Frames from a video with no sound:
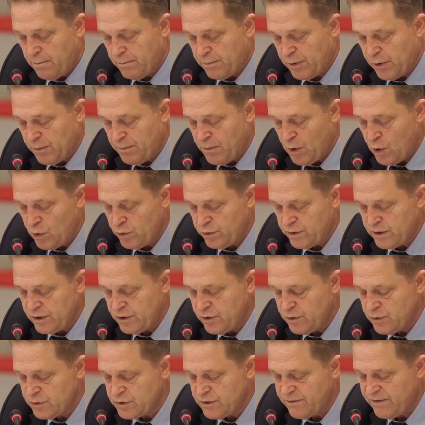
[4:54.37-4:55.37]
Promote the
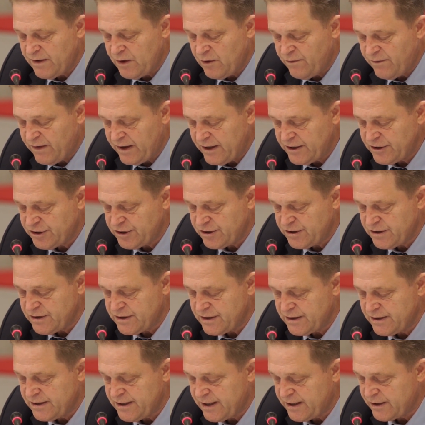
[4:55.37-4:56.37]
use of
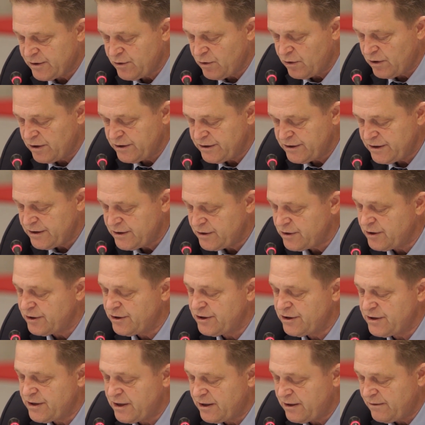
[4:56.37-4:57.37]
innovations and technologies
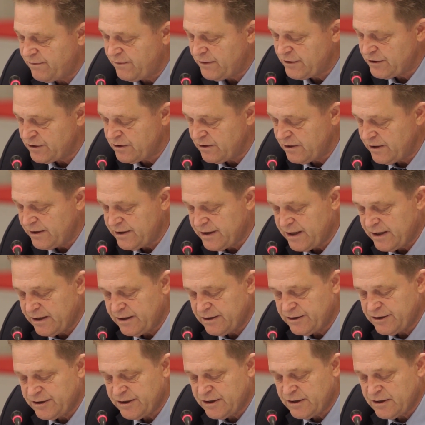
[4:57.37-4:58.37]
such as artificial
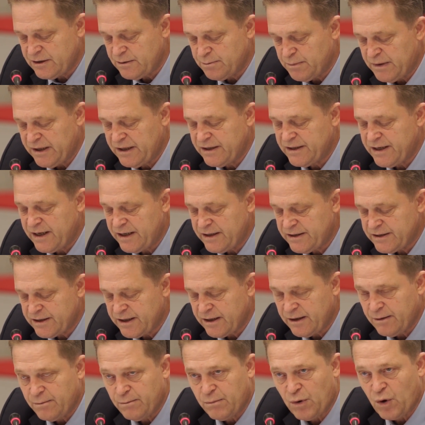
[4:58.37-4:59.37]
intelligence, big
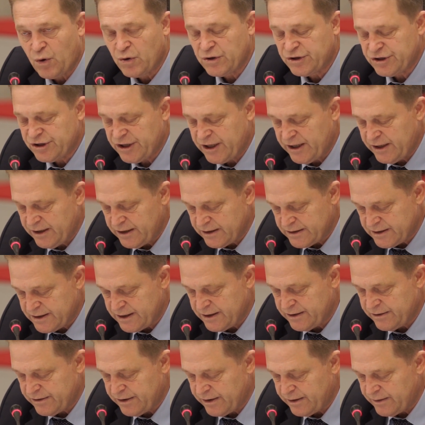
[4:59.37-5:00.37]
data, blockchain,
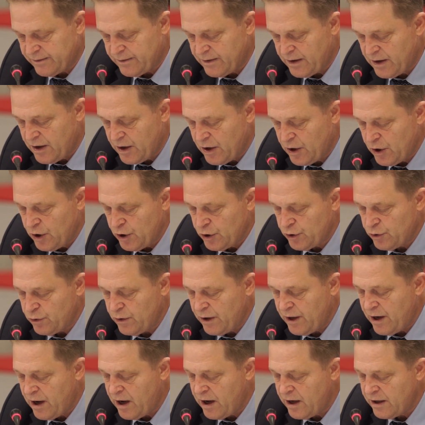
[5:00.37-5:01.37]
etc., to
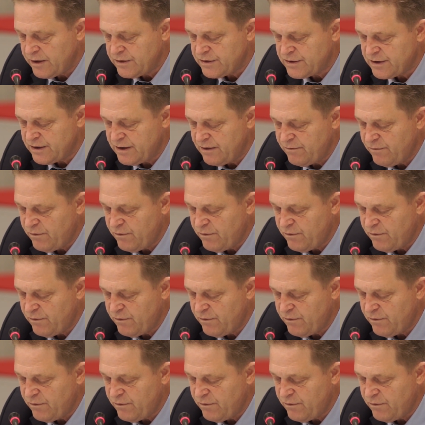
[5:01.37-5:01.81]
enhance and